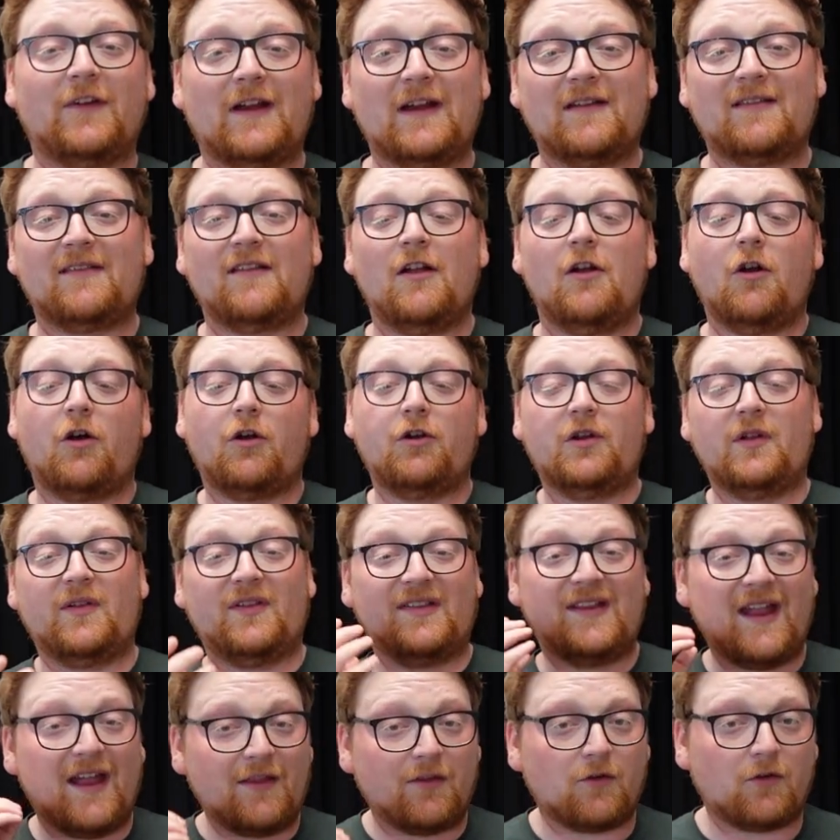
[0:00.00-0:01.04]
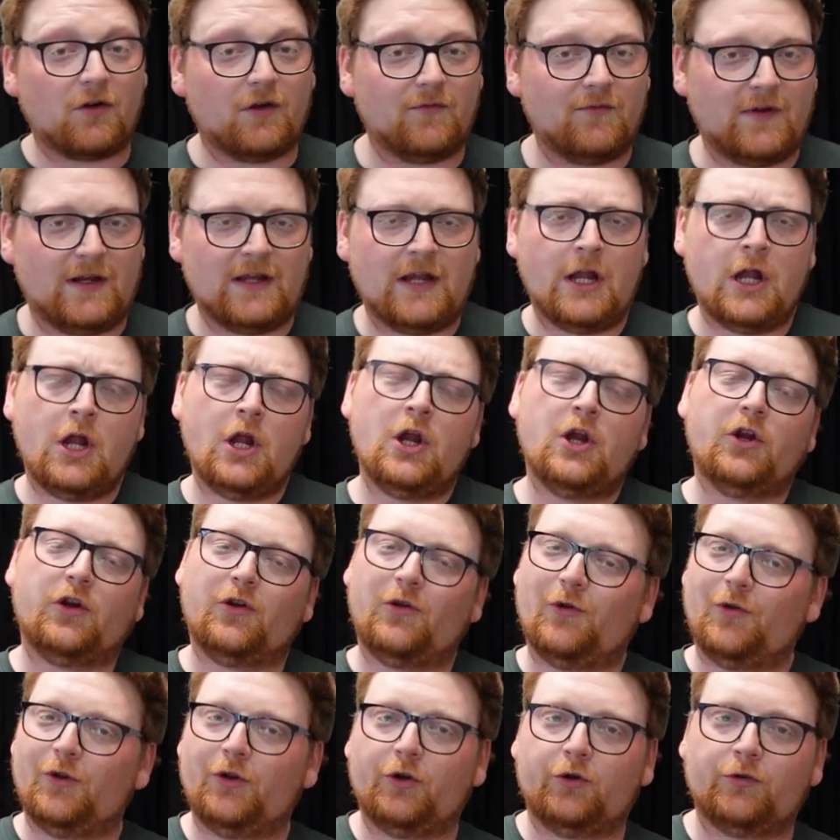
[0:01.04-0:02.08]
face or the center of it,
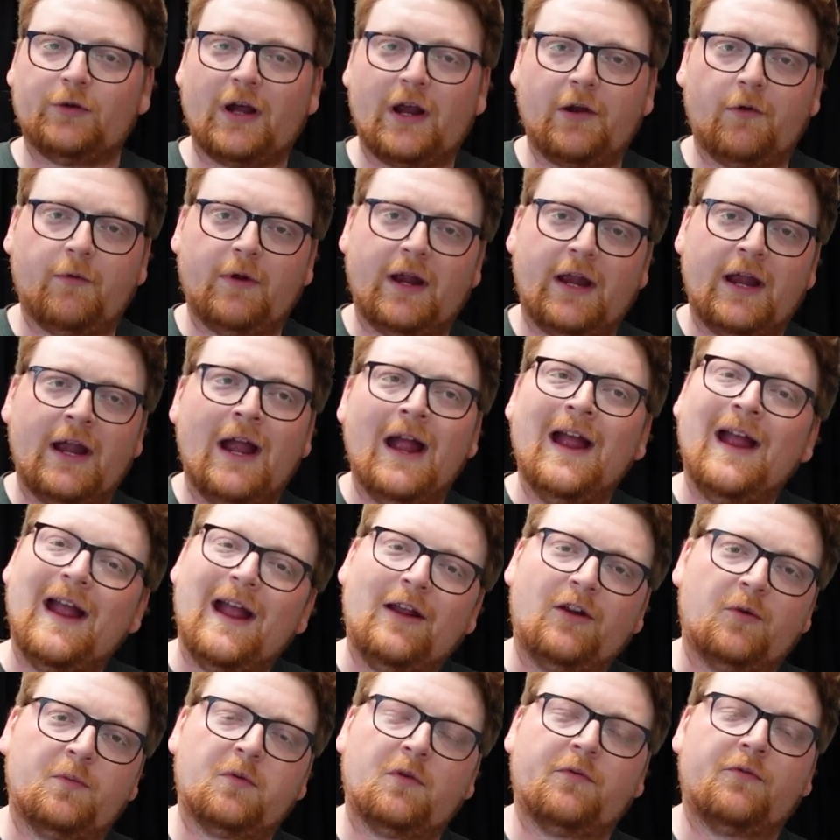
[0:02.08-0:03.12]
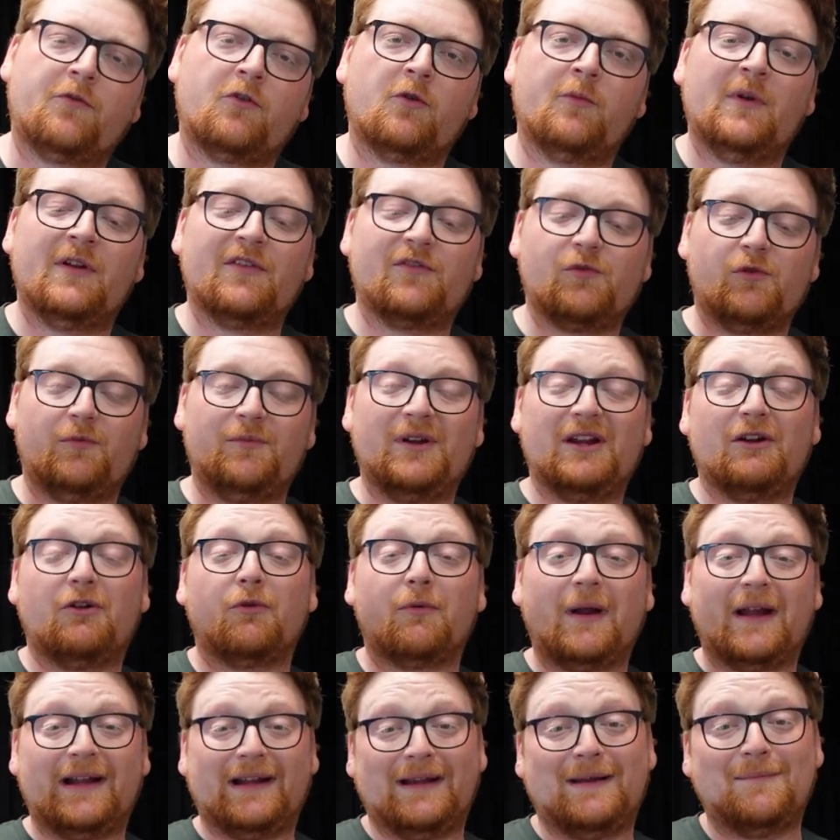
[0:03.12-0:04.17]
you'll know right away and your performance will be
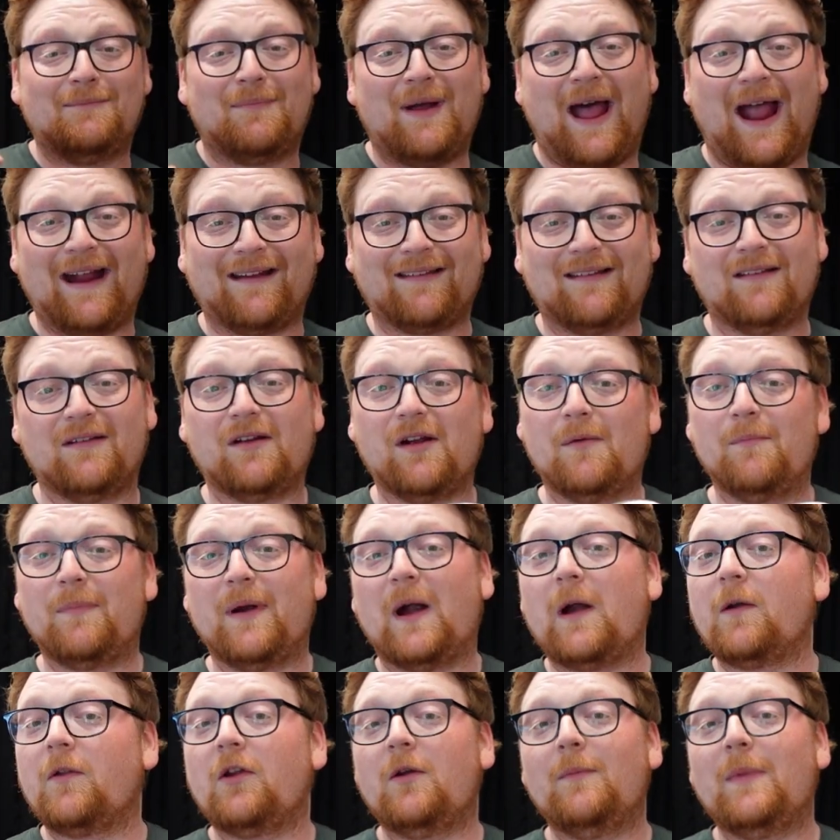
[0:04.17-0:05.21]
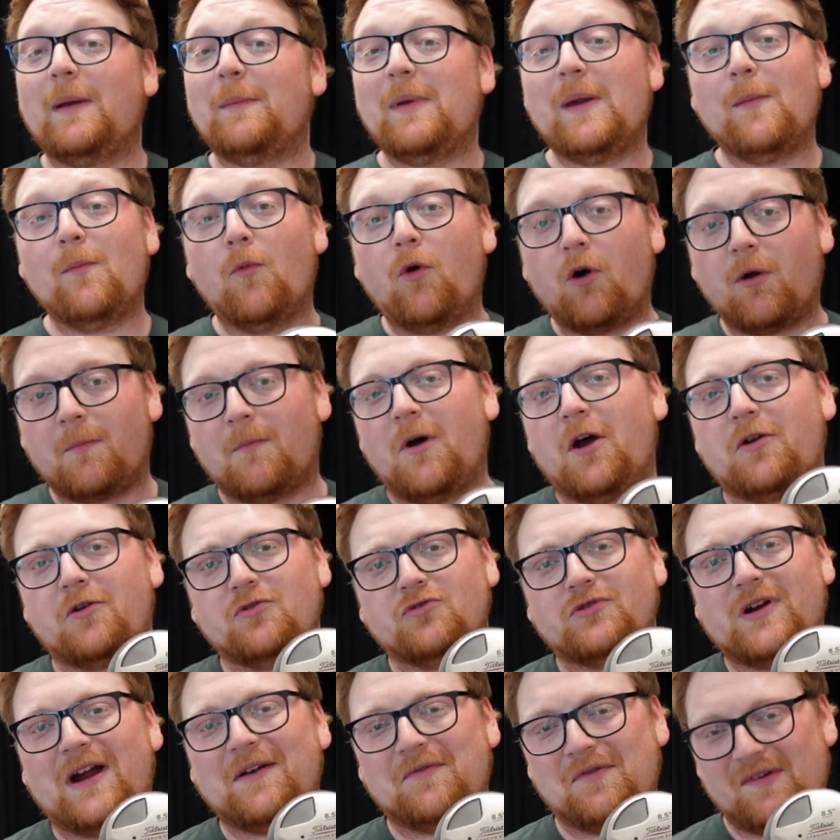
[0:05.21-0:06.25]
greatly impacted compared to maybe more modern
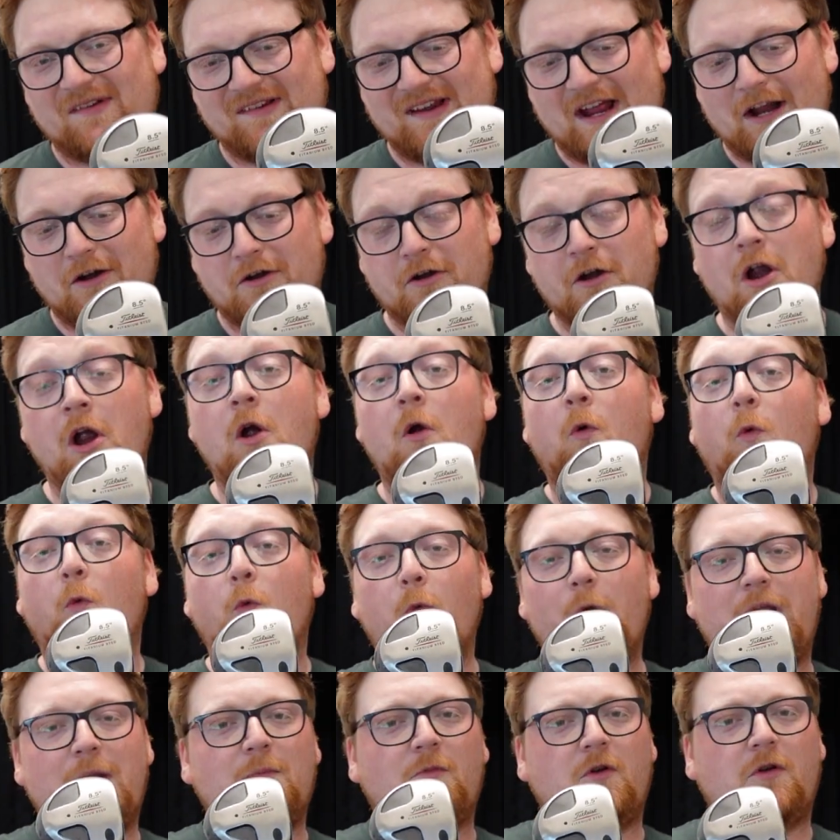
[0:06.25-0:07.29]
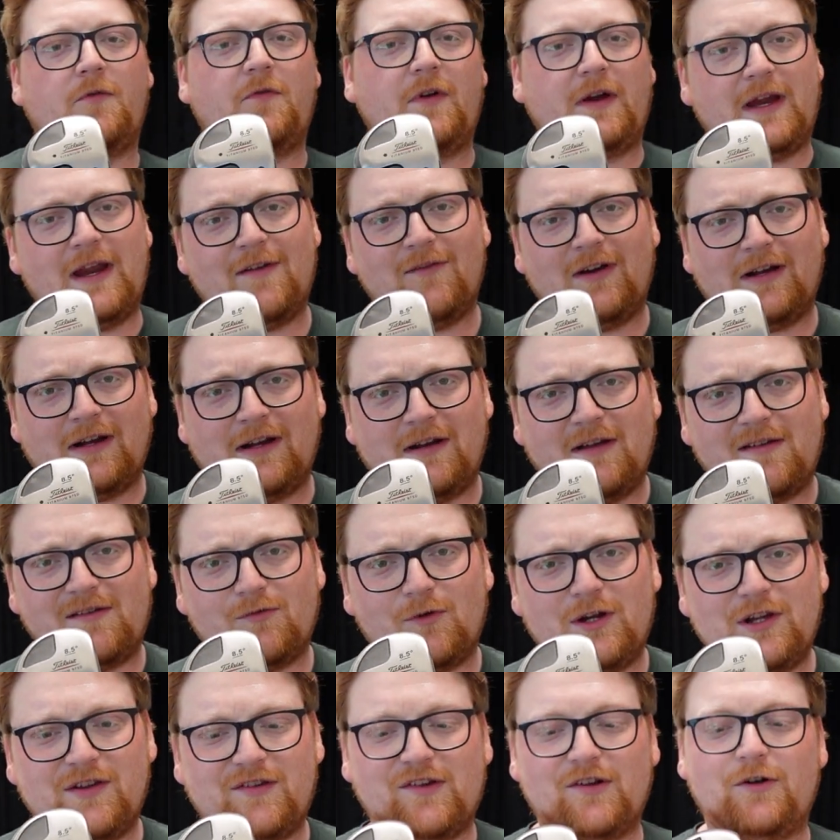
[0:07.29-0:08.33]
drivers that are way more forgiving than this
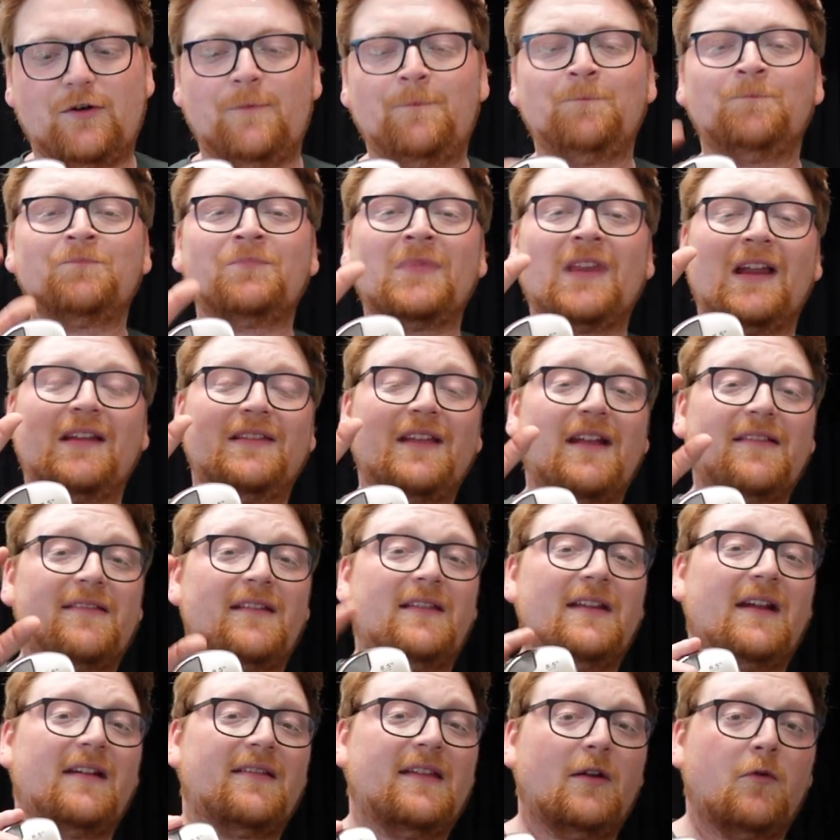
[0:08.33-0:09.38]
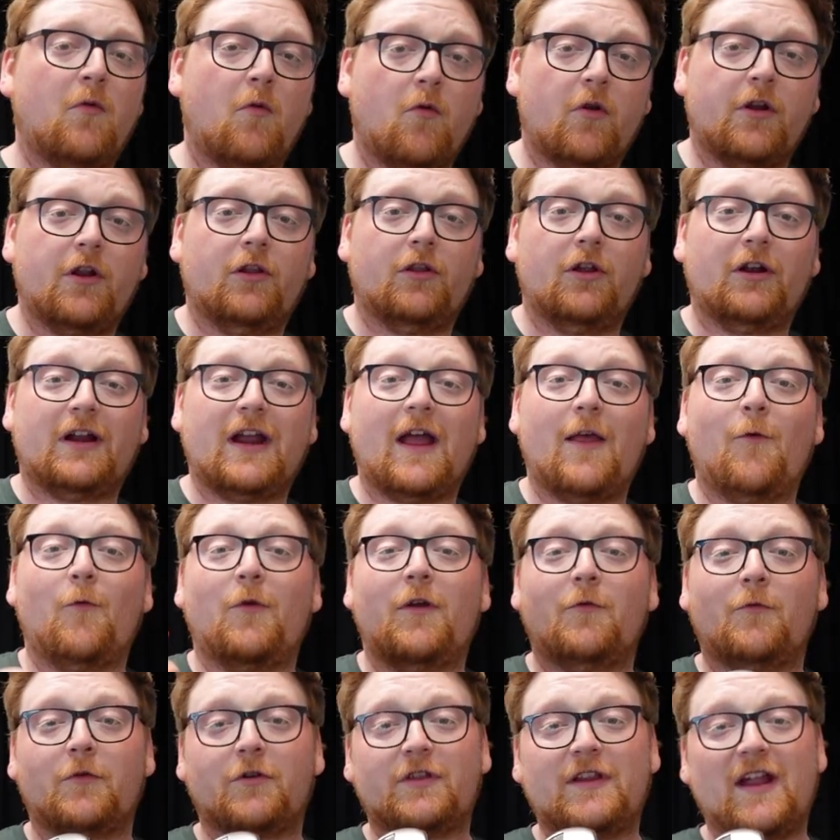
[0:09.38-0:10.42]
one. So that's the next thing we want to look at
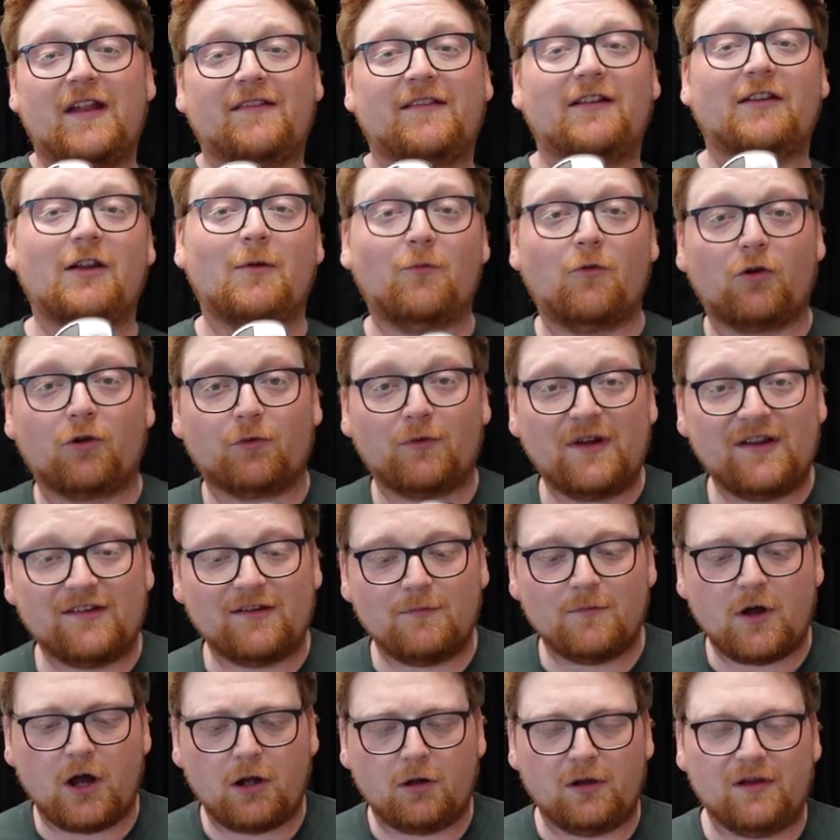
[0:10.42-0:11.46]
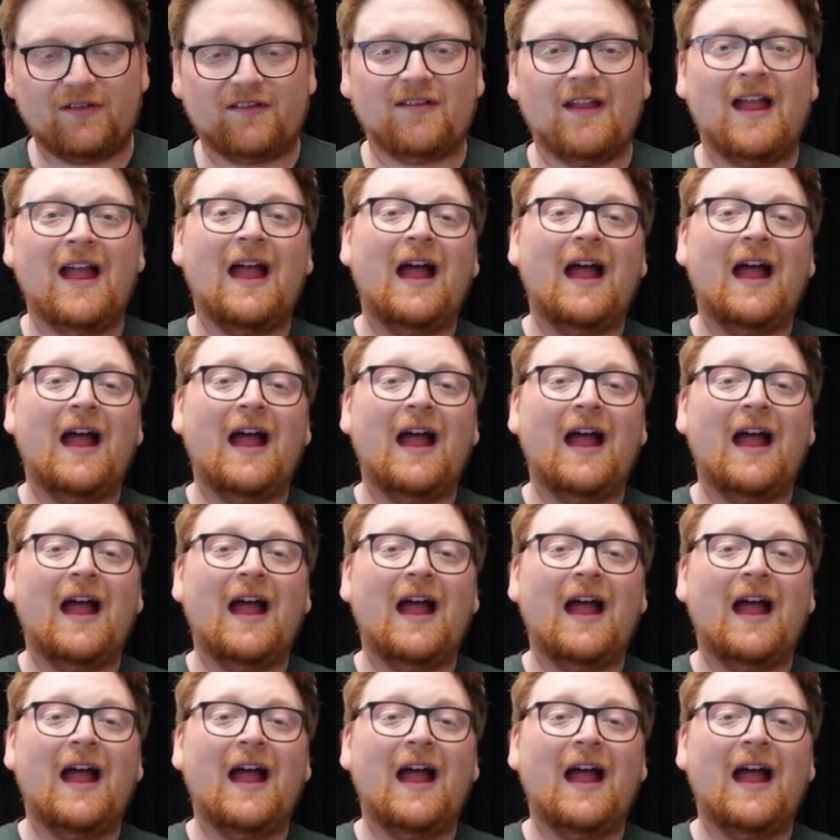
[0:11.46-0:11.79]
when we're testing the more recent model is